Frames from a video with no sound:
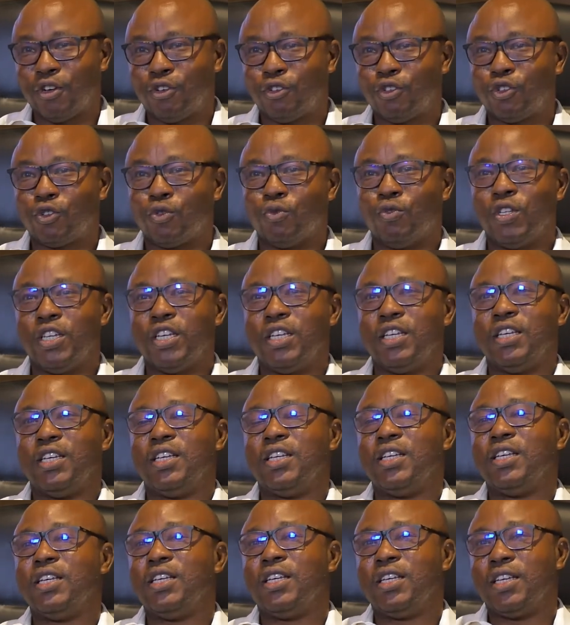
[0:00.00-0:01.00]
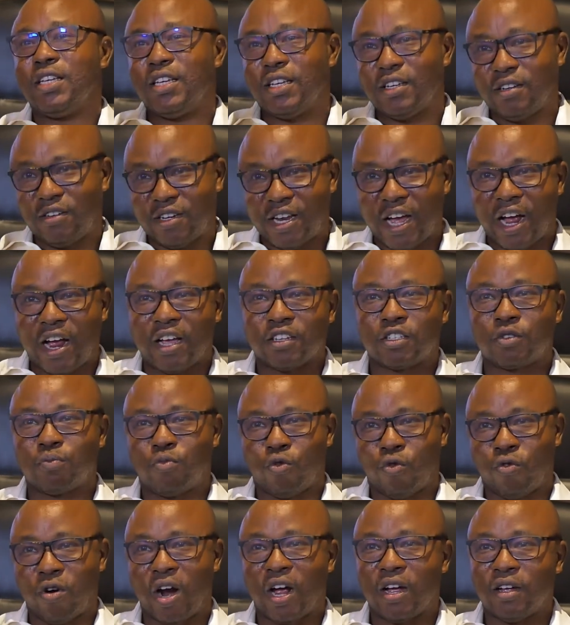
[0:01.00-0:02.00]
to the
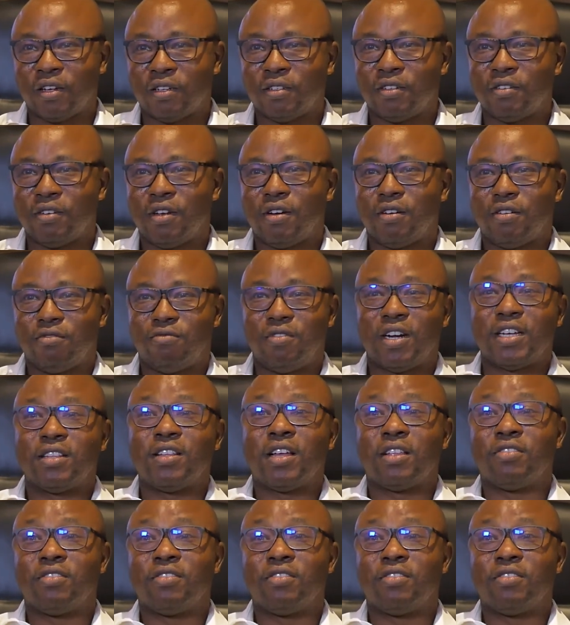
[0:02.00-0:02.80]
diaspora rather